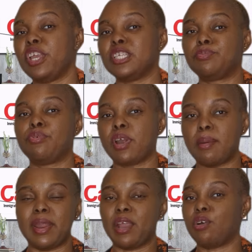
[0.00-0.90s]
years
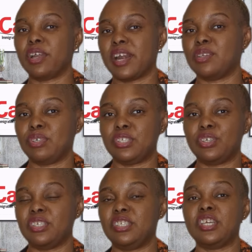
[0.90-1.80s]
program like undergraduate
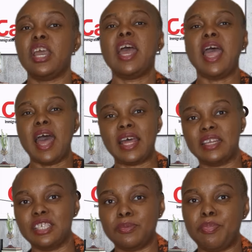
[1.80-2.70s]
studies, at
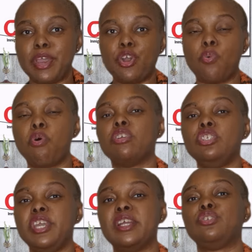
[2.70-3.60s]
least pay your
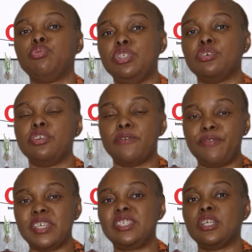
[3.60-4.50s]
one year tuition, your
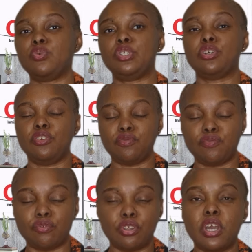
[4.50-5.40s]
first year tuition in
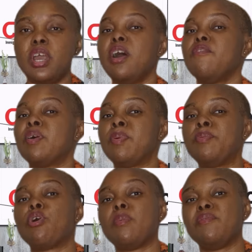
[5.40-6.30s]
full. For
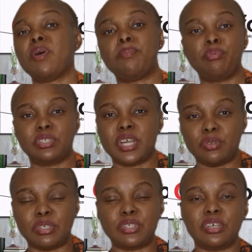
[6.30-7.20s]
people coming for
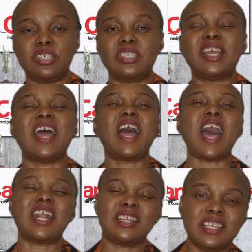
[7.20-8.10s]
postgraduate studies,
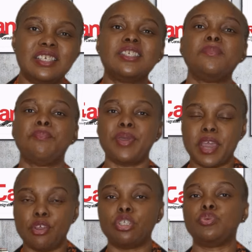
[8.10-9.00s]
at least
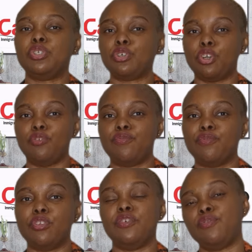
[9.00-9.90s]
pay your tuition in
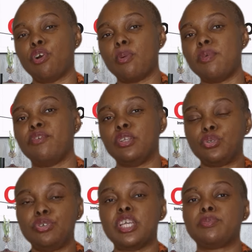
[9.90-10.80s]
full. If you're coming for a
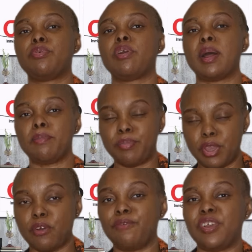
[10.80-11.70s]
two years program,
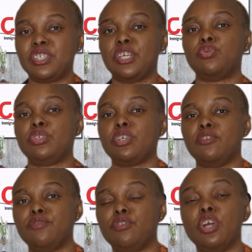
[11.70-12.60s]
pay your first year tuition
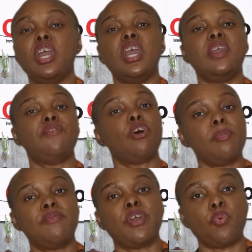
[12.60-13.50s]
in full. If you're
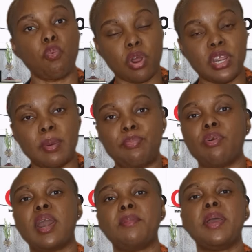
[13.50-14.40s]
coming for a one year
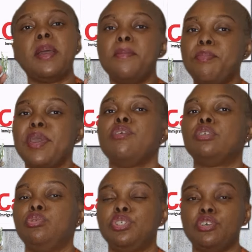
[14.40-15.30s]
program, pay your
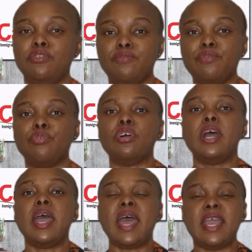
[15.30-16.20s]
tuition in full.
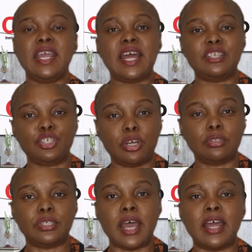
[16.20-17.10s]
In addition
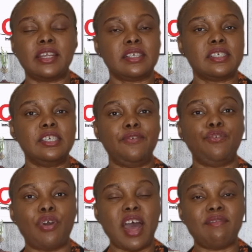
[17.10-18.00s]
to that, if
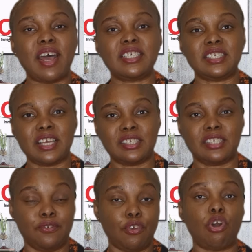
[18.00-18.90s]
you have
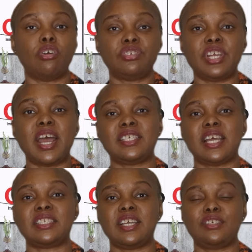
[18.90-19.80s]
access, if your country has
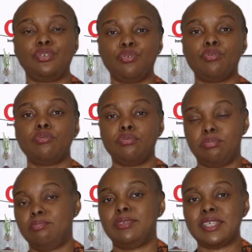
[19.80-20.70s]
access to
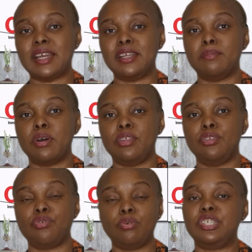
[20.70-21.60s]
sending money
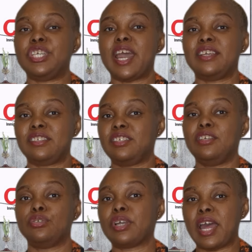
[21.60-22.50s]
through GIC
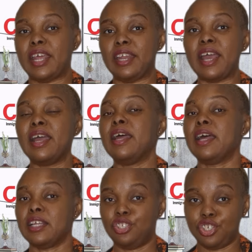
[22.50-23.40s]
into Canada,
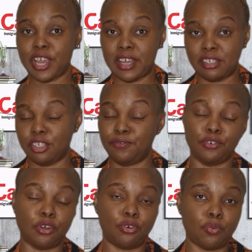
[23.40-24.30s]
GIC, if
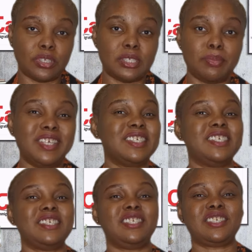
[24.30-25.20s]
you don't know what it means, it
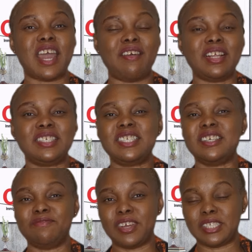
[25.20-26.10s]
is Guaranteed
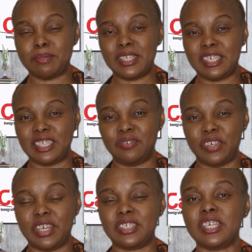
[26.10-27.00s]
Investment
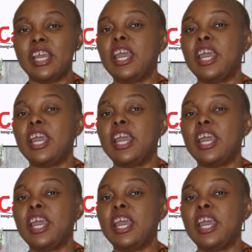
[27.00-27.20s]
Certificate